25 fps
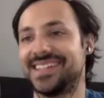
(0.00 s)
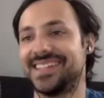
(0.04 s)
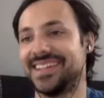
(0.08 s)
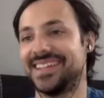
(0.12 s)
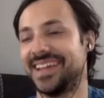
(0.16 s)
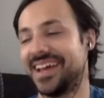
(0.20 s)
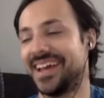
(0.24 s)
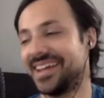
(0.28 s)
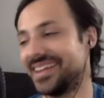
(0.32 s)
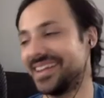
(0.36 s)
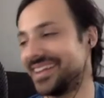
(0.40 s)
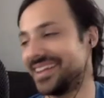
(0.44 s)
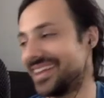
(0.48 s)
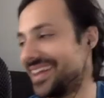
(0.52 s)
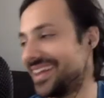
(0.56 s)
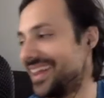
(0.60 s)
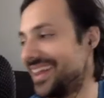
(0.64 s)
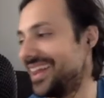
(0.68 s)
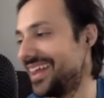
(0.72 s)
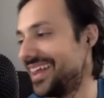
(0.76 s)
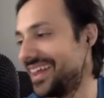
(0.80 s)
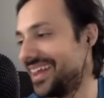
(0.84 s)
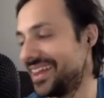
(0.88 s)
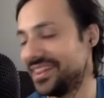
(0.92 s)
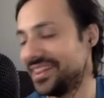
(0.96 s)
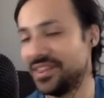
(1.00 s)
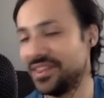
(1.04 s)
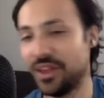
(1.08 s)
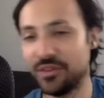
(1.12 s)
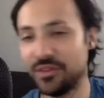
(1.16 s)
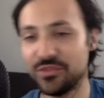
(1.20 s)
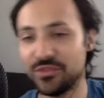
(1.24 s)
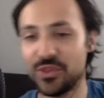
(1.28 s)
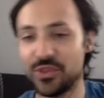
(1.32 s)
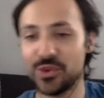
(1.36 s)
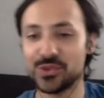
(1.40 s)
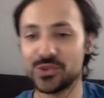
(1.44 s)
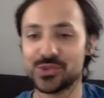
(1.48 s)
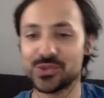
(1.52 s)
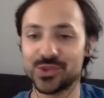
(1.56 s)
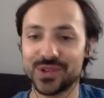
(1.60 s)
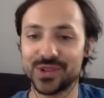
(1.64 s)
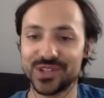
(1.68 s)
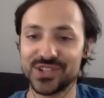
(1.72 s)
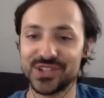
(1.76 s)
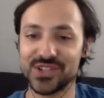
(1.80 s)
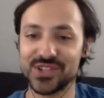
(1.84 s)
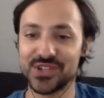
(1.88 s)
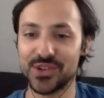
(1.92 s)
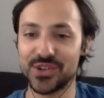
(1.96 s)
I love those
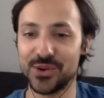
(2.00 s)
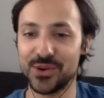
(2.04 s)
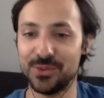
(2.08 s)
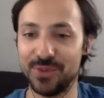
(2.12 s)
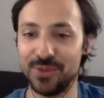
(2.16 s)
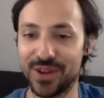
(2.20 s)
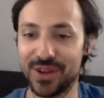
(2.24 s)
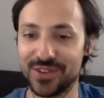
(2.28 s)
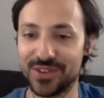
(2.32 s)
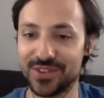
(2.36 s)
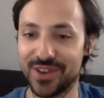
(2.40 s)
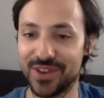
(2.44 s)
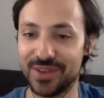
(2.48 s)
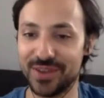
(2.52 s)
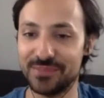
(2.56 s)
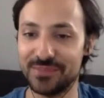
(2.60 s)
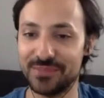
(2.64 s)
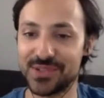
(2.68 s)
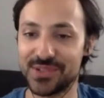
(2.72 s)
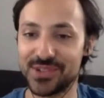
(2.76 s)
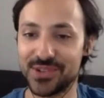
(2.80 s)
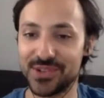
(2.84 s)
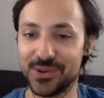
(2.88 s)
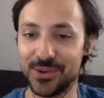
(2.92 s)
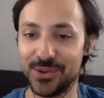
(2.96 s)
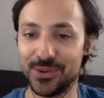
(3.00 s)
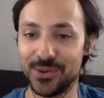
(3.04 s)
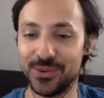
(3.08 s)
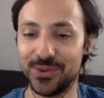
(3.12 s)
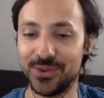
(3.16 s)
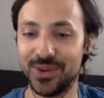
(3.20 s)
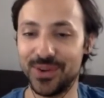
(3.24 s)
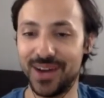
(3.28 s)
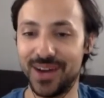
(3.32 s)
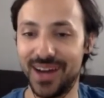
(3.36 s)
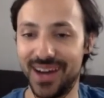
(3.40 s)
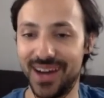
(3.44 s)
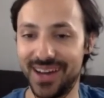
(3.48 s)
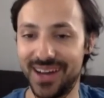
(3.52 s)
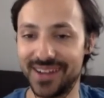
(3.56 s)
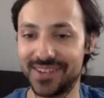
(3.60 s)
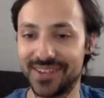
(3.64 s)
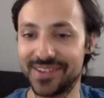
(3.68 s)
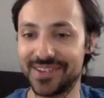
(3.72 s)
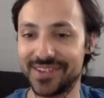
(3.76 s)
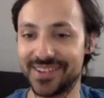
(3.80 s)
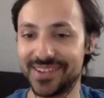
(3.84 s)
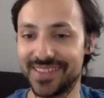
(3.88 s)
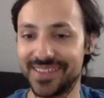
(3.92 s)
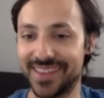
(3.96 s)
words so much. I'm so
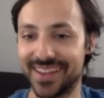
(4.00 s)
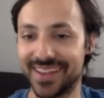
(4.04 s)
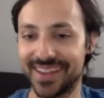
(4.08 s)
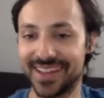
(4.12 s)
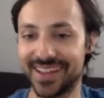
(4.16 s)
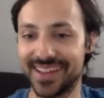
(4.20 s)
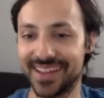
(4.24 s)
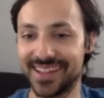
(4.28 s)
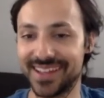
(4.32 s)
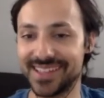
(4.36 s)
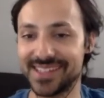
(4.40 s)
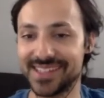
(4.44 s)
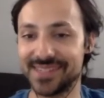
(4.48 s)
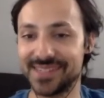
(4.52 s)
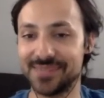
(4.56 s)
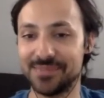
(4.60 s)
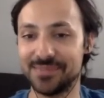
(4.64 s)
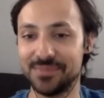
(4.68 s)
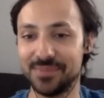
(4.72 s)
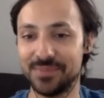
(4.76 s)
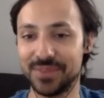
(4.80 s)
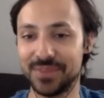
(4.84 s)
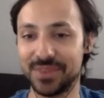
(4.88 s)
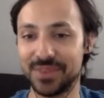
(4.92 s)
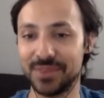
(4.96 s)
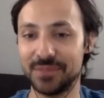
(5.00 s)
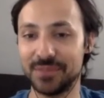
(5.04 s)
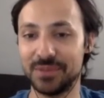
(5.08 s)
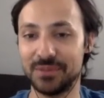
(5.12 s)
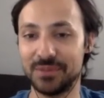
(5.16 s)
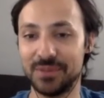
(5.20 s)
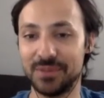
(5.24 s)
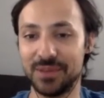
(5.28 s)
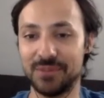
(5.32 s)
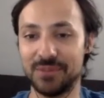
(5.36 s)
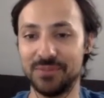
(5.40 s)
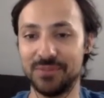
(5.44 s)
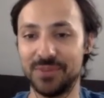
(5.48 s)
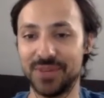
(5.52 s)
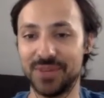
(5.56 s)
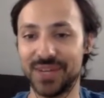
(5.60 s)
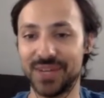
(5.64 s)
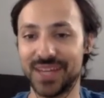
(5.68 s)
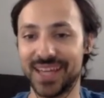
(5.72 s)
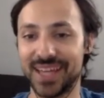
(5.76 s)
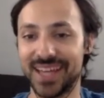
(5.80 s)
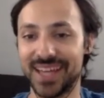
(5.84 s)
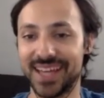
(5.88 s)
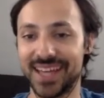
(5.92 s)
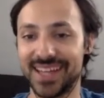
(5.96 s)
honored that I got to put them in my book
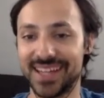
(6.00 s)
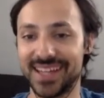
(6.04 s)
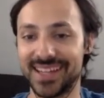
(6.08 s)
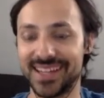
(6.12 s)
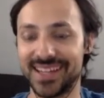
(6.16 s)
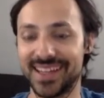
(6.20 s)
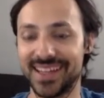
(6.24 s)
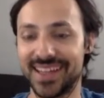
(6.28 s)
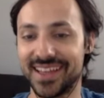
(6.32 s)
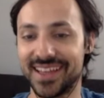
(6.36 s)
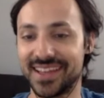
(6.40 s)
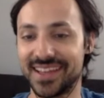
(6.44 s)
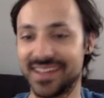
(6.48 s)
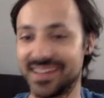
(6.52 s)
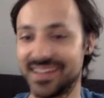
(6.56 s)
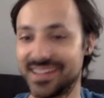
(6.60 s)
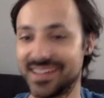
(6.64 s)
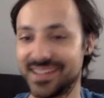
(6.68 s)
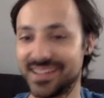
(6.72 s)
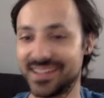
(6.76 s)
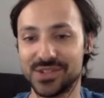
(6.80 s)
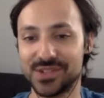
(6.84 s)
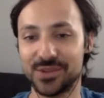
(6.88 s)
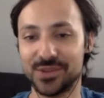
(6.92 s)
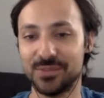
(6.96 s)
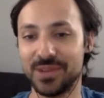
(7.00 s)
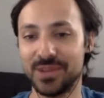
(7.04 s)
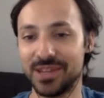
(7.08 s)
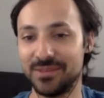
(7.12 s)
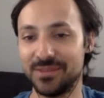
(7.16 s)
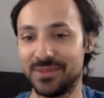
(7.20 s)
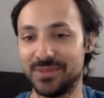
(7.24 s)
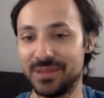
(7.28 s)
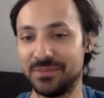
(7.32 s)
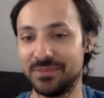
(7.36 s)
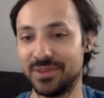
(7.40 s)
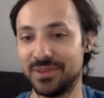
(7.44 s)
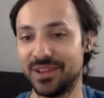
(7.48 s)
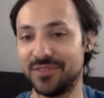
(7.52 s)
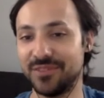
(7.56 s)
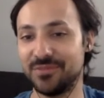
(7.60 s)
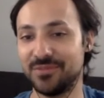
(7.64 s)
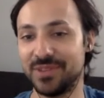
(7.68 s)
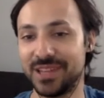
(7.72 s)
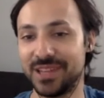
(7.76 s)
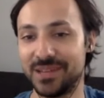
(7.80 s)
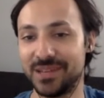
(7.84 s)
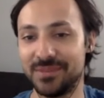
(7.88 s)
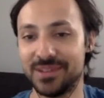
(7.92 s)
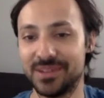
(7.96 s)
and that so many people have
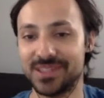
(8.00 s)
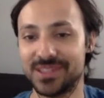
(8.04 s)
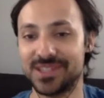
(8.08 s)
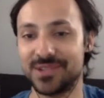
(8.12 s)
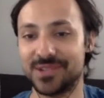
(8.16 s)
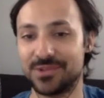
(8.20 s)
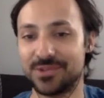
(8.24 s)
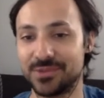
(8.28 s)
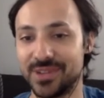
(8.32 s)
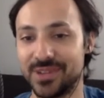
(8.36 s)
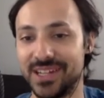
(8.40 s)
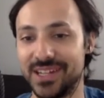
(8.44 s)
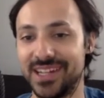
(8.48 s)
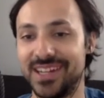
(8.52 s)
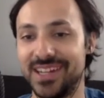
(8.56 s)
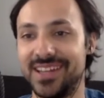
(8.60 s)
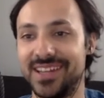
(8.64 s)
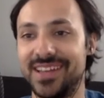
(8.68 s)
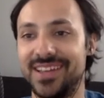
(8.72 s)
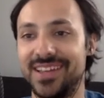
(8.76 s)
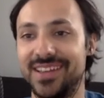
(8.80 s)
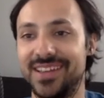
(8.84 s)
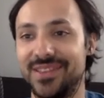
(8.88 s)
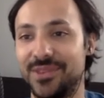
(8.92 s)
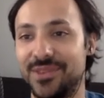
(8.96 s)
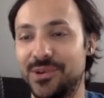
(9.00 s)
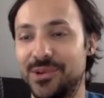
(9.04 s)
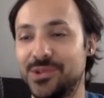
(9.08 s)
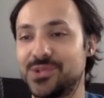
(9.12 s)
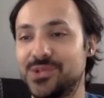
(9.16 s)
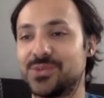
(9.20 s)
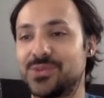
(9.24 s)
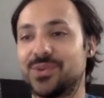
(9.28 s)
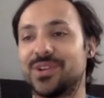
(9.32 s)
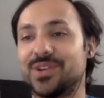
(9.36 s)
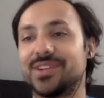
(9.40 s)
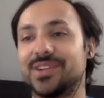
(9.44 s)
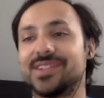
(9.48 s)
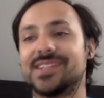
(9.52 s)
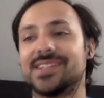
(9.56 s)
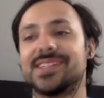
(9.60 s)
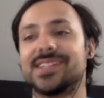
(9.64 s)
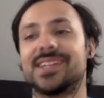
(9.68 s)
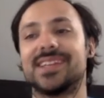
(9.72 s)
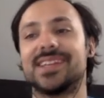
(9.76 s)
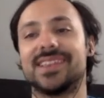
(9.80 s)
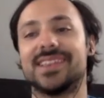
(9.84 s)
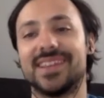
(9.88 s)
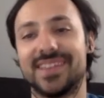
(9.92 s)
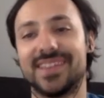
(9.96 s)
been able to read those words, because
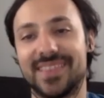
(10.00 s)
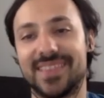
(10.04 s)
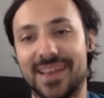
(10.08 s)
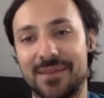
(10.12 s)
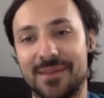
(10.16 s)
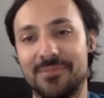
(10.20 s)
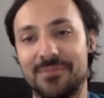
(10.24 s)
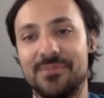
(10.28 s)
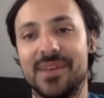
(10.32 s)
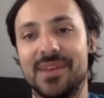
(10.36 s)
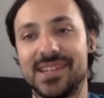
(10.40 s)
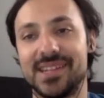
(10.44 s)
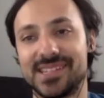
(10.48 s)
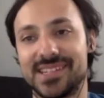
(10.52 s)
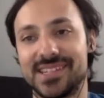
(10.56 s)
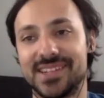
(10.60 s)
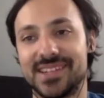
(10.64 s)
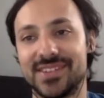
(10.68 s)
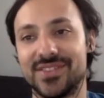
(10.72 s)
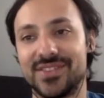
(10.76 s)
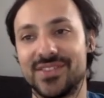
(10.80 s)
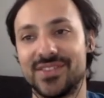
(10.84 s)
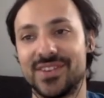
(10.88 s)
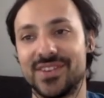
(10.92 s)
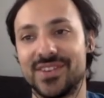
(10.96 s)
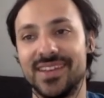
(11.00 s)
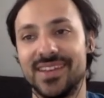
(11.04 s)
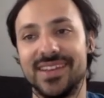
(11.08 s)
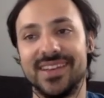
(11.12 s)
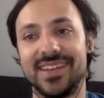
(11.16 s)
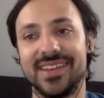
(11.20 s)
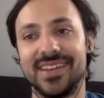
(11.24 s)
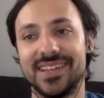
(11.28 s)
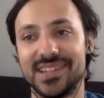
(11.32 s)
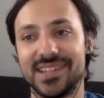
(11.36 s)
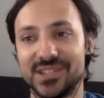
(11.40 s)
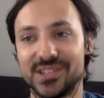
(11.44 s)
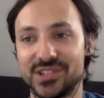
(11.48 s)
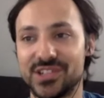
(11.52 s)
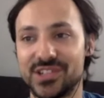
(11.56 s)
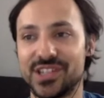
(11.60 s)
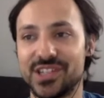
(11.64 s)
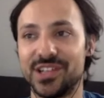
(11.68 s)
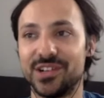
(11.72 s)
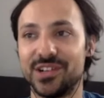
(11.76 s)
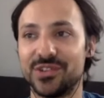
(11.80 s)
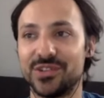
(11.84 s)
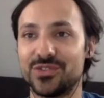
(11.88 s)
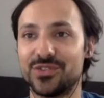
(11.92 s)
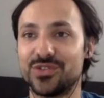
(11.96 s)
I think that message is
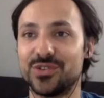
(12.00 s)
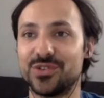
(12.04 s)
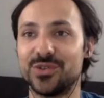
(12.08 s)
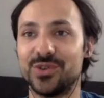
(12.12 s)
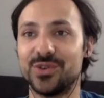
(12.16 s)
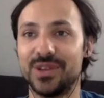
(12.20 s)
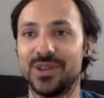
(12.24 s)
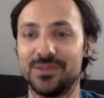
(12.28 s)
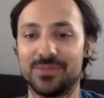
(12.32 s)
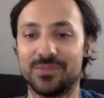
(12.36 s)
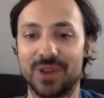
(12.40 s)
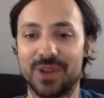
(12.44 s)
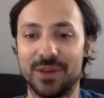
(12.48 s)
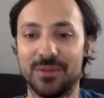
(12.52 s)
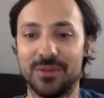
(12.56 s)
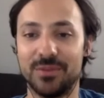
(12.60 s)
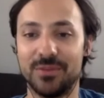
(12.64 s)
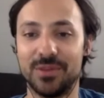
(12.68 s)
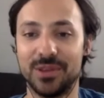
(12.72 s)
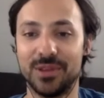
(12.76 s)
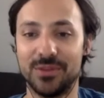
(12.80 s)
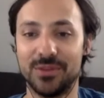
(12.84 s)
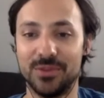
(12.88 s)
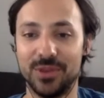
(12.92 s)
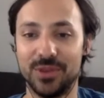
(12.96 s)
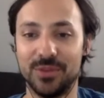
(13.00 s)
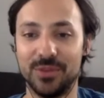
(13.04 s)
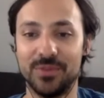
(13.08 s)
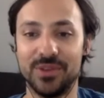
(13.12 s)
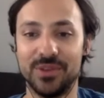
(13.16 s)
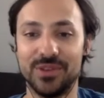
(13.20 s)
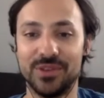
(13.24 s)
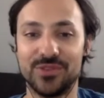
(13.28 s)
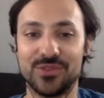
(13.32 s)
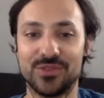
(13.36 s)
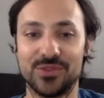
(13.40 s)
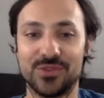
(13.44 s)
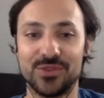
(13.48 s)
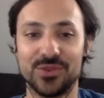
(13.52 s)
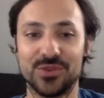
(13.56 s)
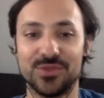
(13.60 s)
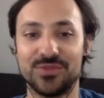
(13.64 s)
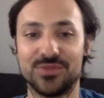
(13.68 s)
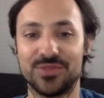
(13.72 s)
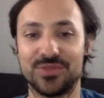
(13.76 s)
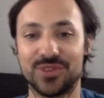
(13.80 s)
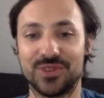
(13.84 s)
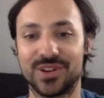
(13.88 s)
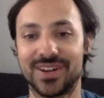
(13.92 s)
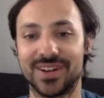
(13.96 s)
still true and probably will be true
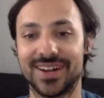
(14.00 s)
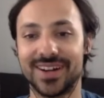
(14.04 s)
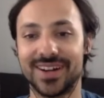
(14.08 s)
for